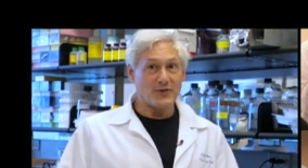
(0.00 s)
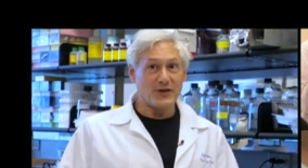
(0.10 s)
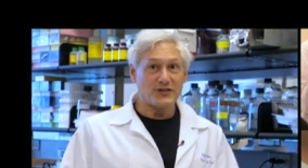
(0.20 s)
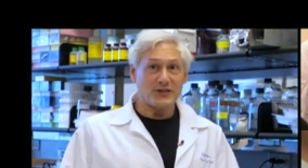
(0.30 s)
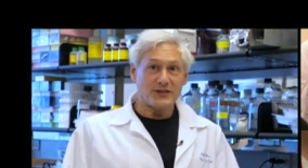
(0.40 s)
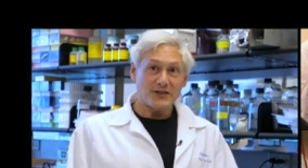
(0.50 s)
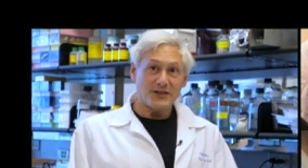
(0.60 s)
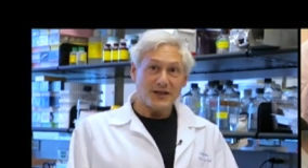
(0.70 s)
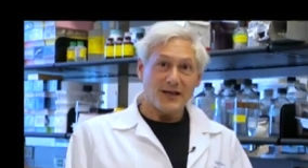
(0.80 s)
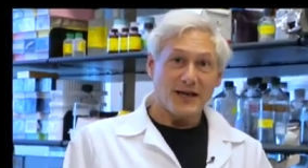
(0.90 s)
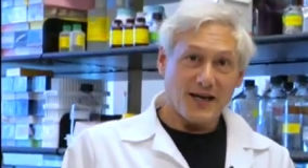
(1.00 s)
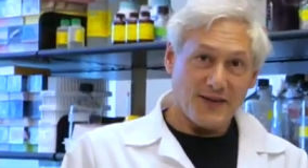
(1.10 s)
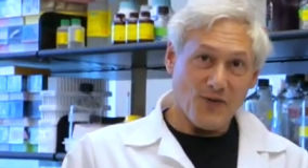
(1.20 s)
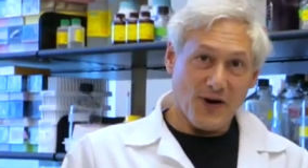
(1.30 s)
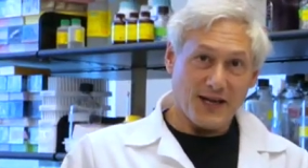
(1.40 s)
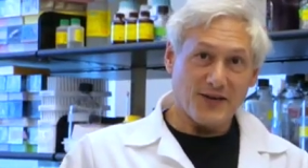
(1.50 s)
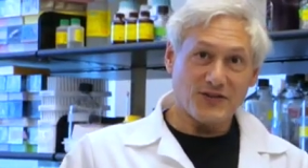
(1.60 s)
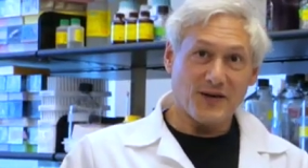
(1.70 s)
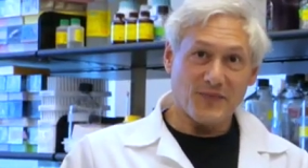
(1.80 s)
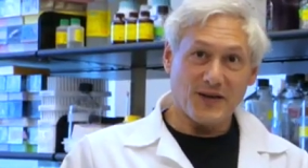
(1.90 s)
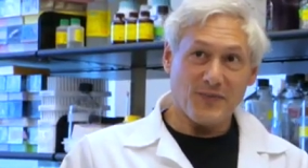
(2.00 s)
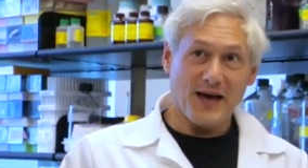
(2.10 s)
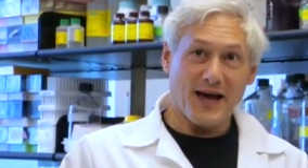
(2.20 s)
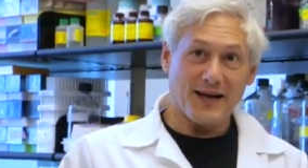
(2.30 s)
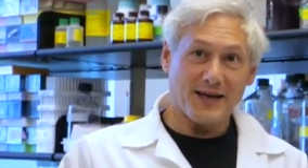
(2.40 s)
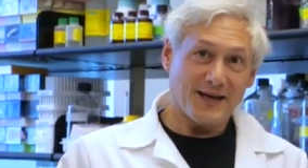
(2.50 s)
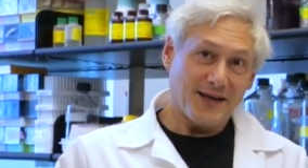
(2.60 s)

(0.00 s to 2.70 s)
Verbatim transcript: questions and they want to give something back.